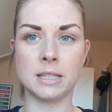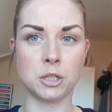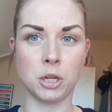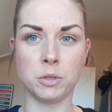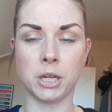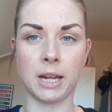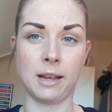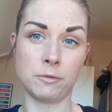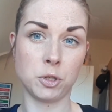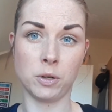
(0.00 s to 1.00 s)
issues you're going to
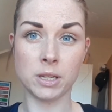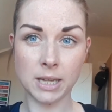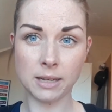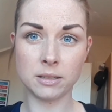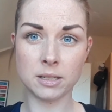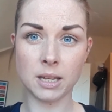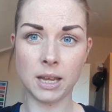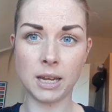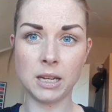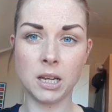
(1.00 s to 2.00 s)
have during the
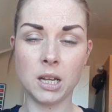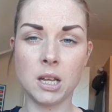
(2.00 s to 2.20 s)
tenancy,